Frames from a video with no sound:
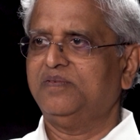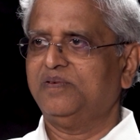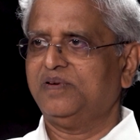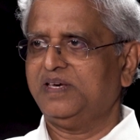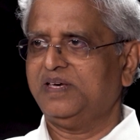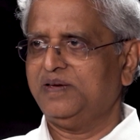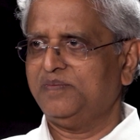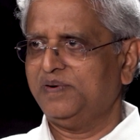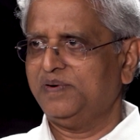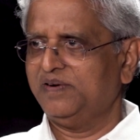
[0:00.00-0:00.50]
have to
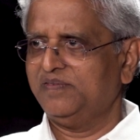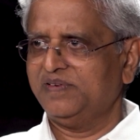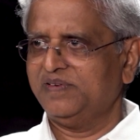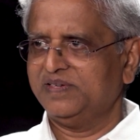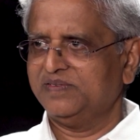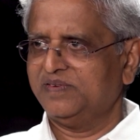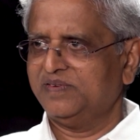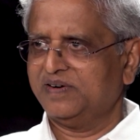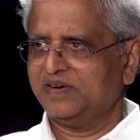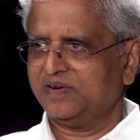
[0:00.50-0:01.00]
keep
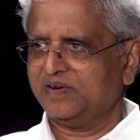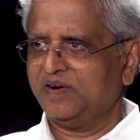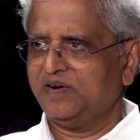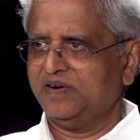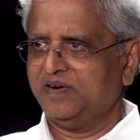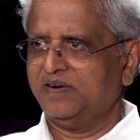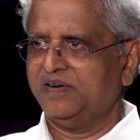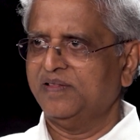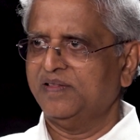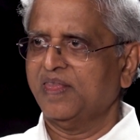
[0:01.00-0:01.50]
individual
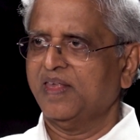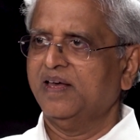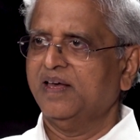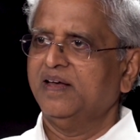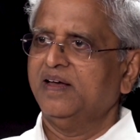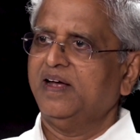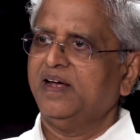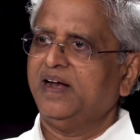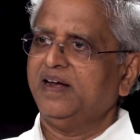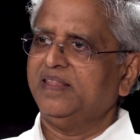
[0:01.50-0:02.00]
record.
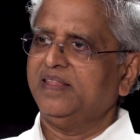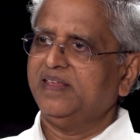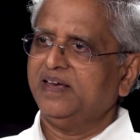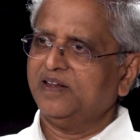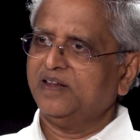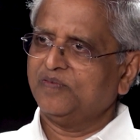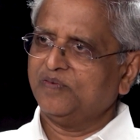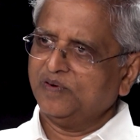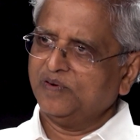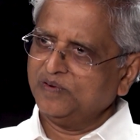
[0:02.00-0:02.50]
And
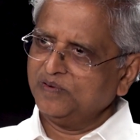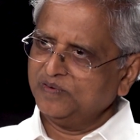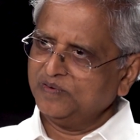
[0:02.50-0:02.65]
therefore,